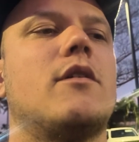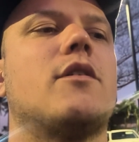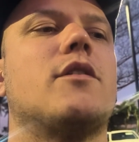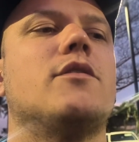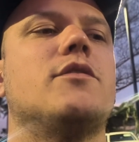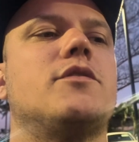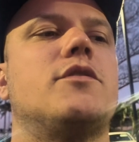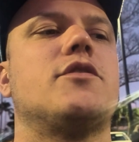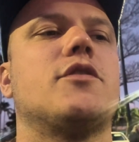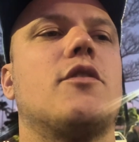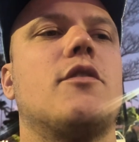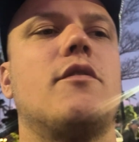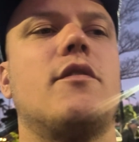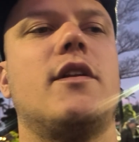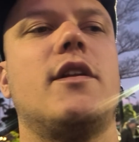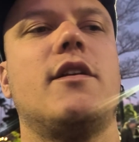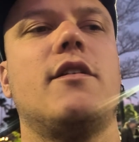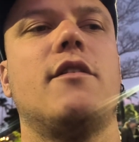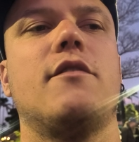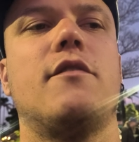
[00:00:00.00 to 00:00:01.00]

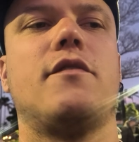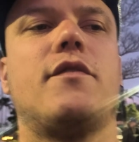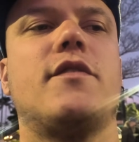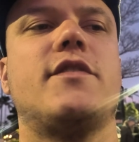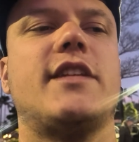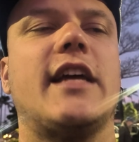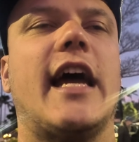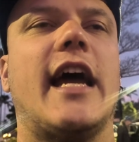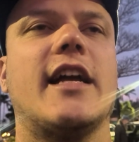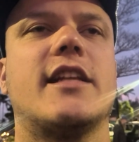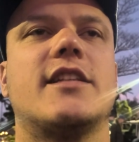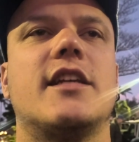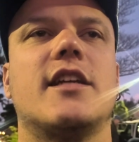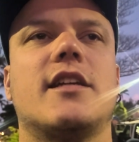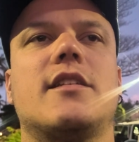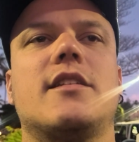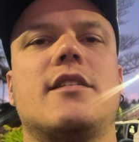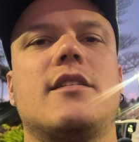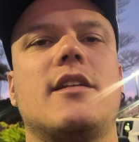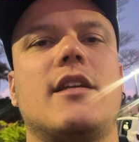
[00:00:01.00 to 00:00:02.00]
conservative
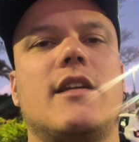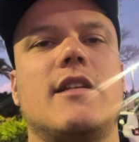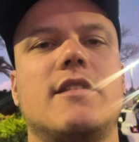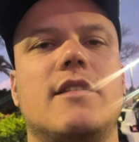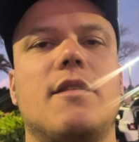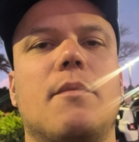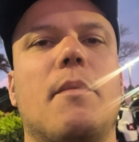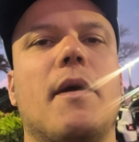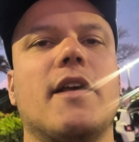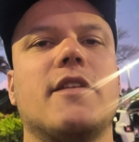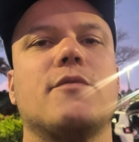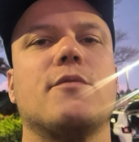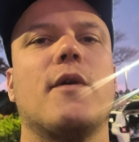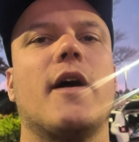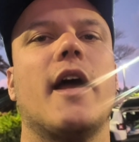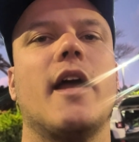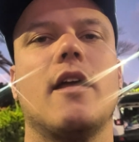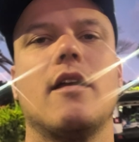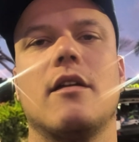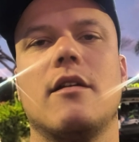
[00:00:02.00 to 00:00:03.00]
tactics is the best
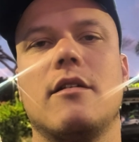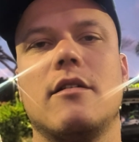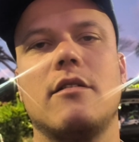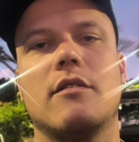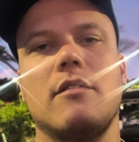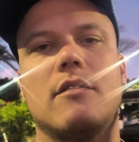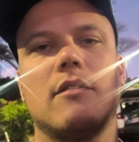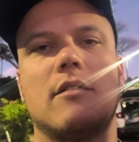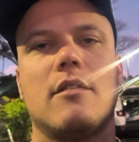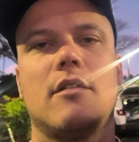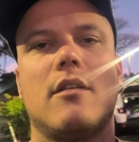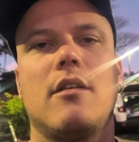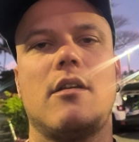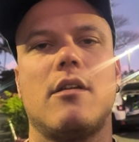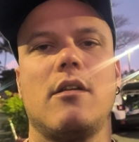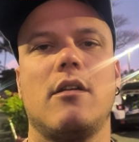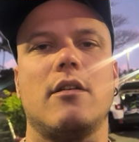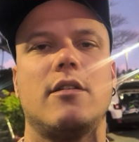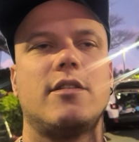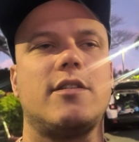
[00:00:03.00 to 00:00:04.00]
way.
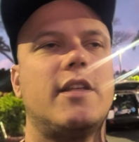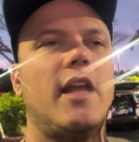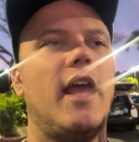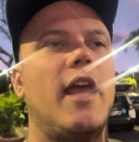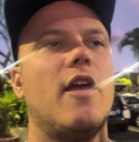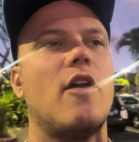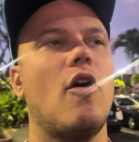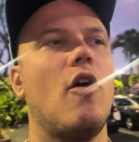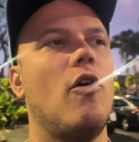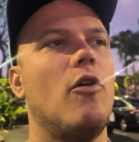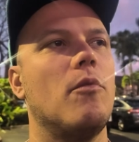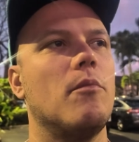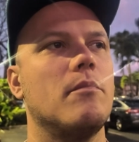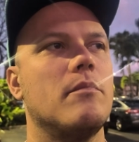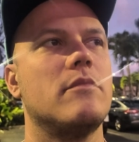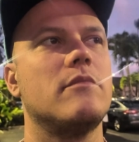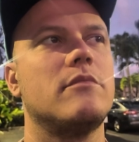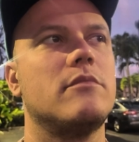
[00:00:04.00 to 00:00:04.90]
Staying home